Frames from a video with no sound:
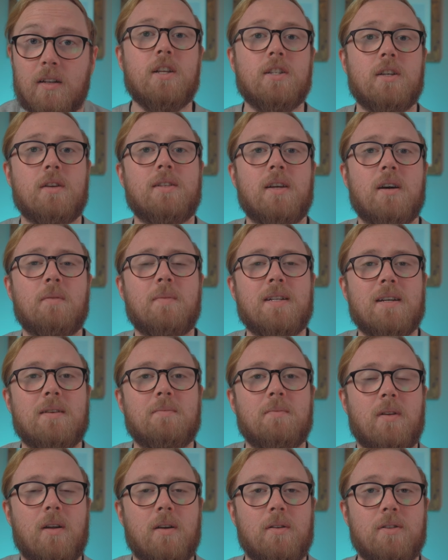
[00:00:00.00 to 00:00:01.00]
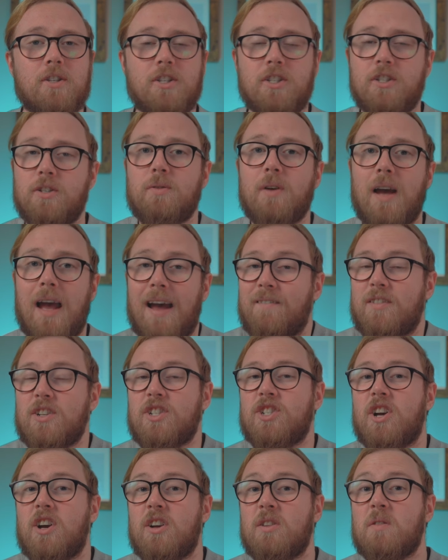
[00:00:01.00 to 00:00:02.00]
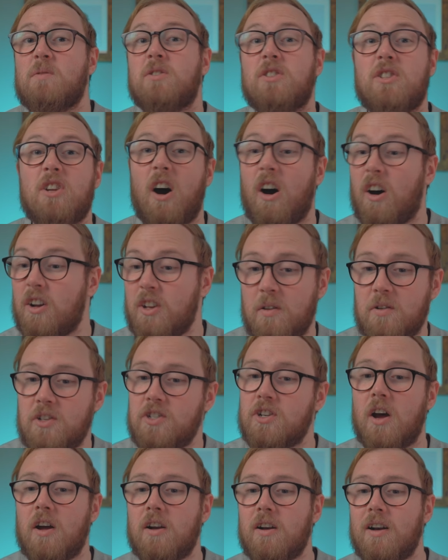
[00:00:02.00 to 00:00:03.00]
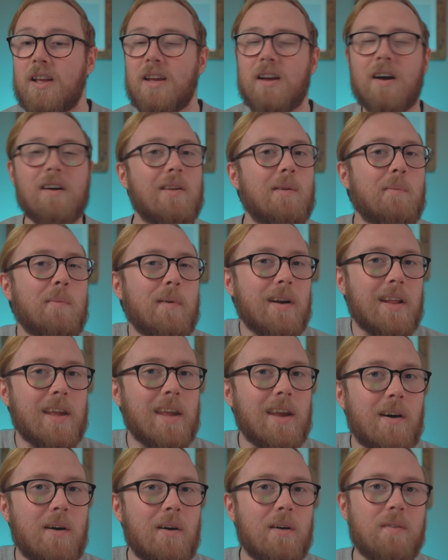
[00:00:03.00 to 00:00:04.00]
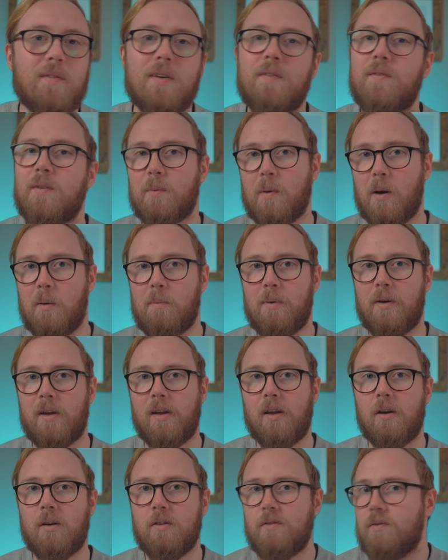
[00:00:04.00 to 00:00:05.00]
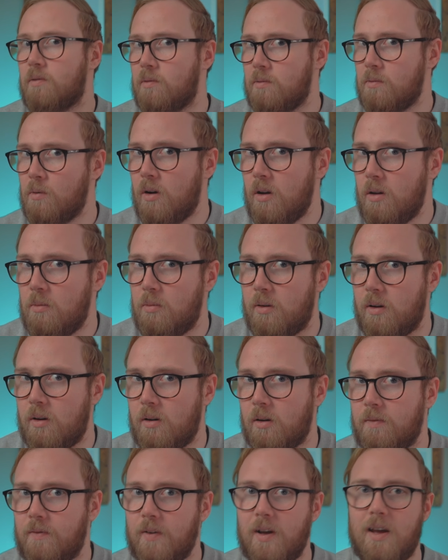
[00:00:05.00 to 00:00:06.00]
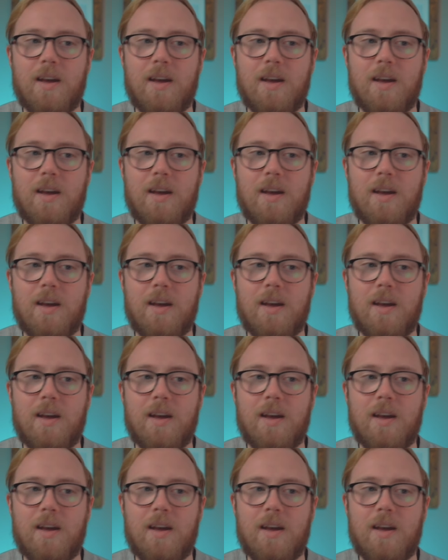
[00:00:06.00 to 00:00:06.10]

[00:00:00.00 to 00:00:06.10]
So tell me down below, do you have a journal? Are you journaling? Are you putting it off? If you are putting it off, why are you putting it off?